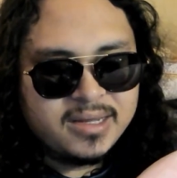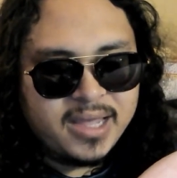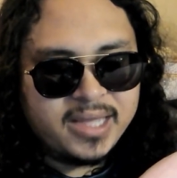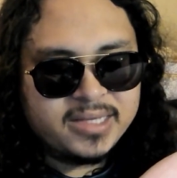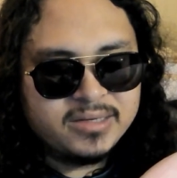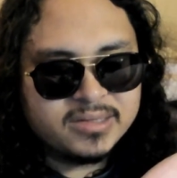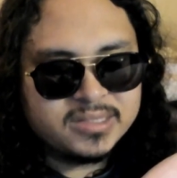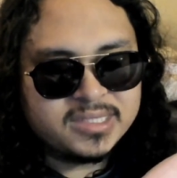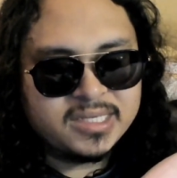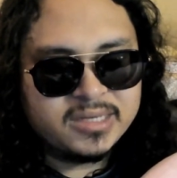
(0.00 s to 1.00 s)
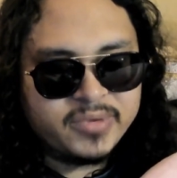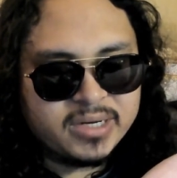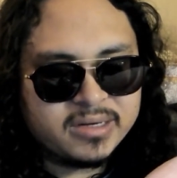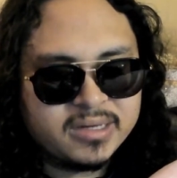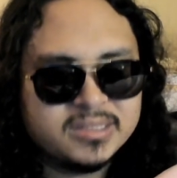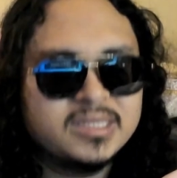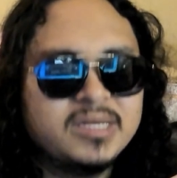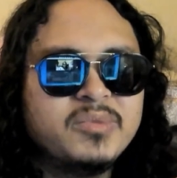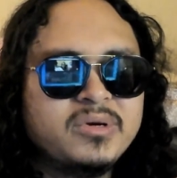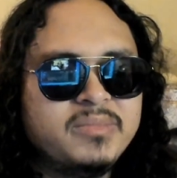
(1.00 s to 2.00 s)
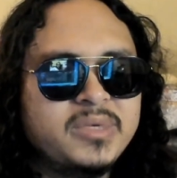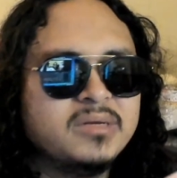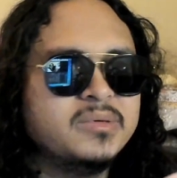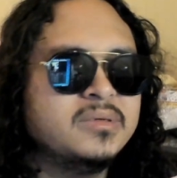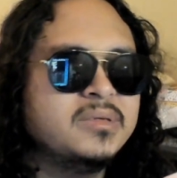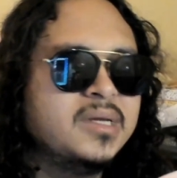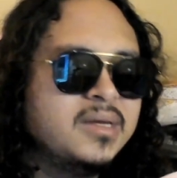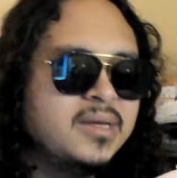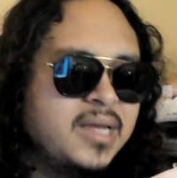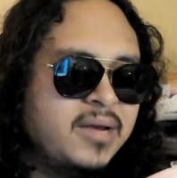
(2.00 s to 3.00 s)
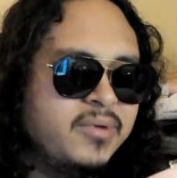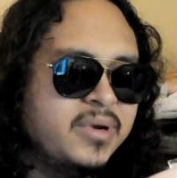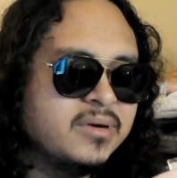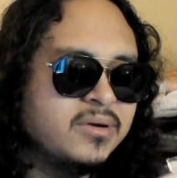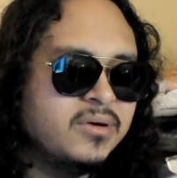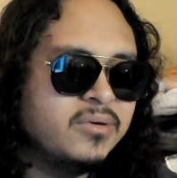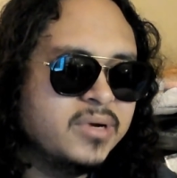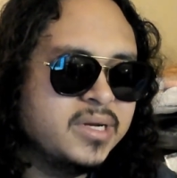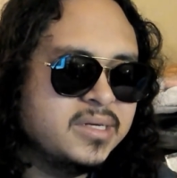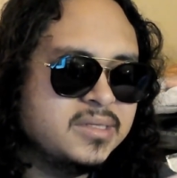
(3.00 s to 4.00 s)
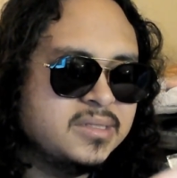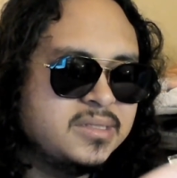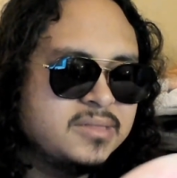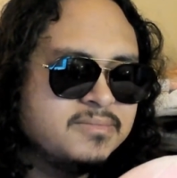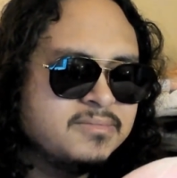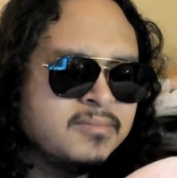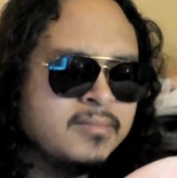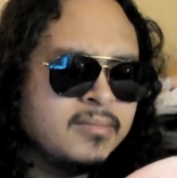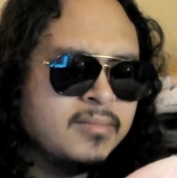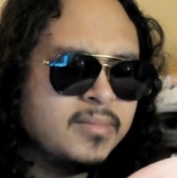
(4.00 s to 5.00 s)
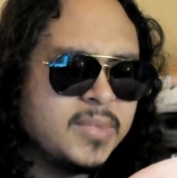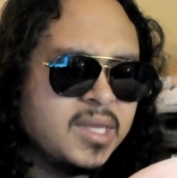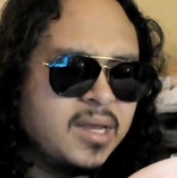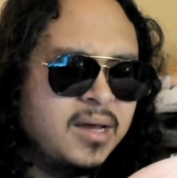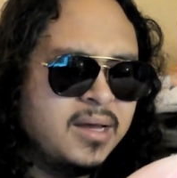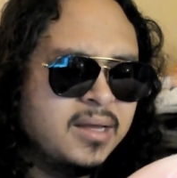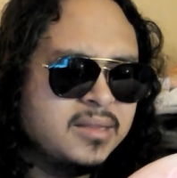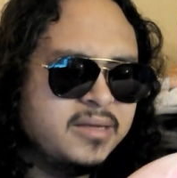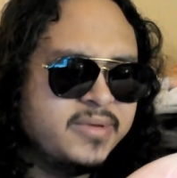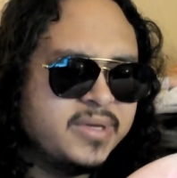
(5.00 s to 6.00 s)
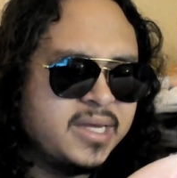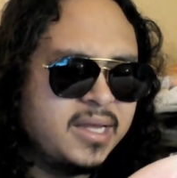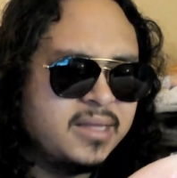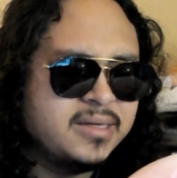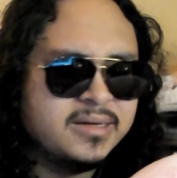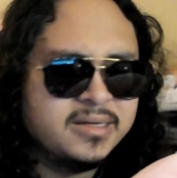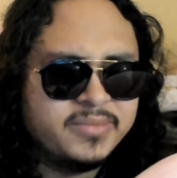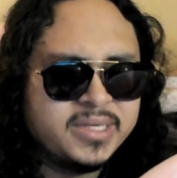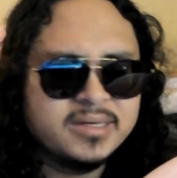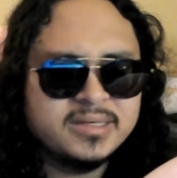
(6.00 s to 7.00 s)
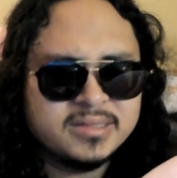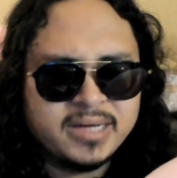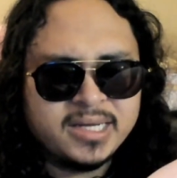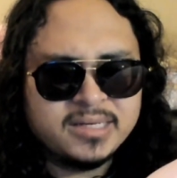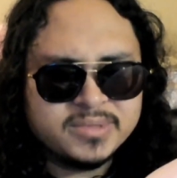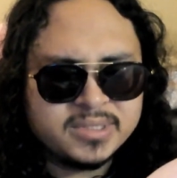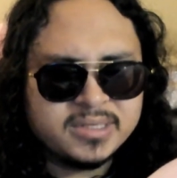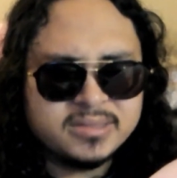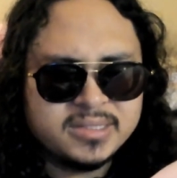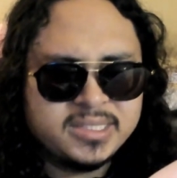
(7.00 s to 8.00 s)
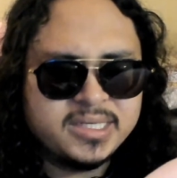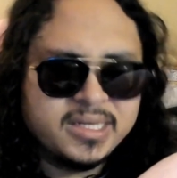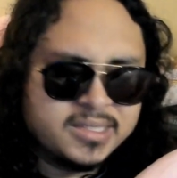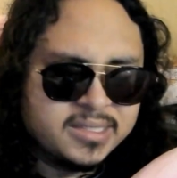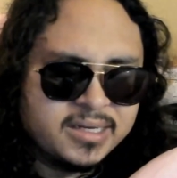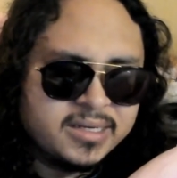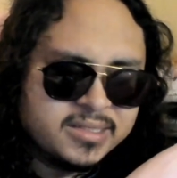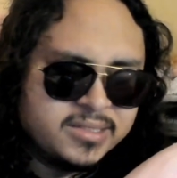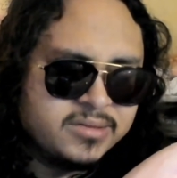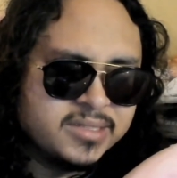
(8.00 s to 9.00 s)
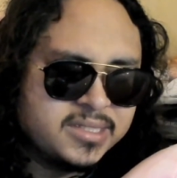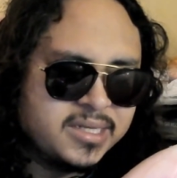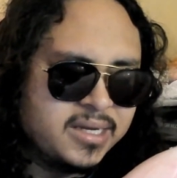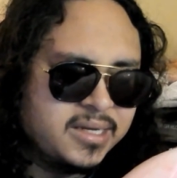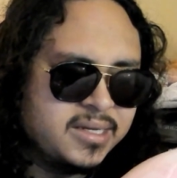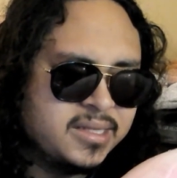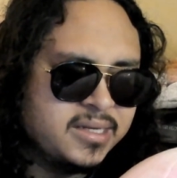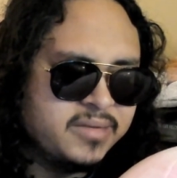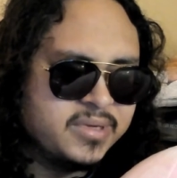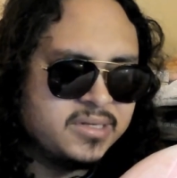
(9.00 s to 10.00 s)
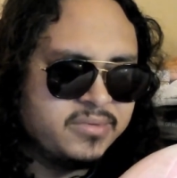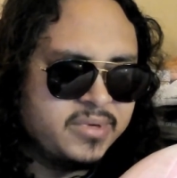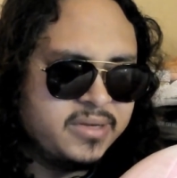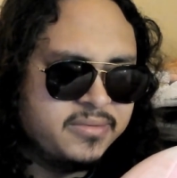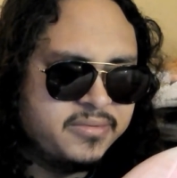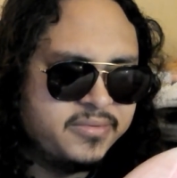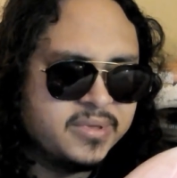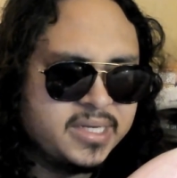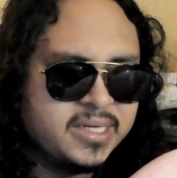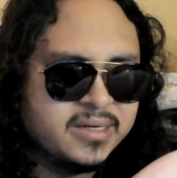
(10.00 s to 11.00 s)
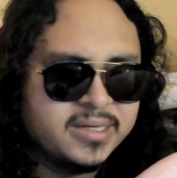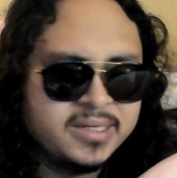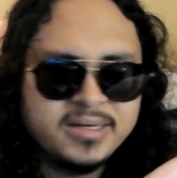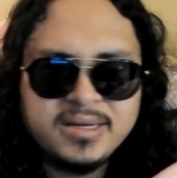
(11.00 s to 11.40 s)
and you could say that we are constantly mutable, and we are always living and dying because our atoms are constantly changing, I guess you could say. And then eventually we fully die.